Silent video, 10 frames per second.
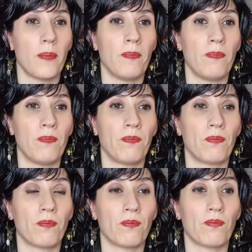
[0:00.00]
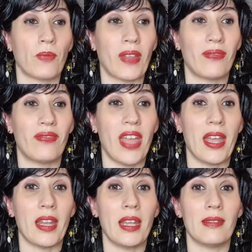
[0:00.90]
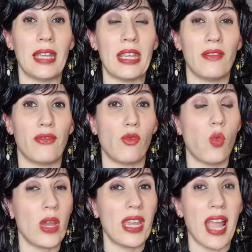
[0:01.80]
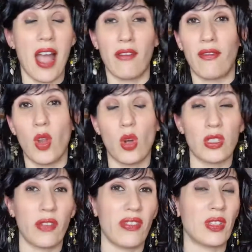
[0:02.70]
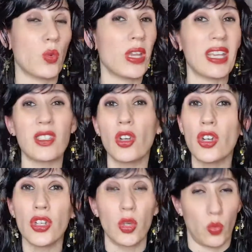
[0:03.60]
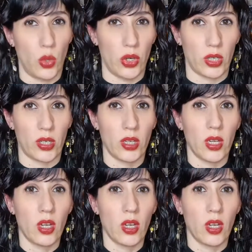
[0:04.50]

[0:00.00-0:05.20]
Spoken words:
then if we have flaws, if he's weak, it's not gonna work.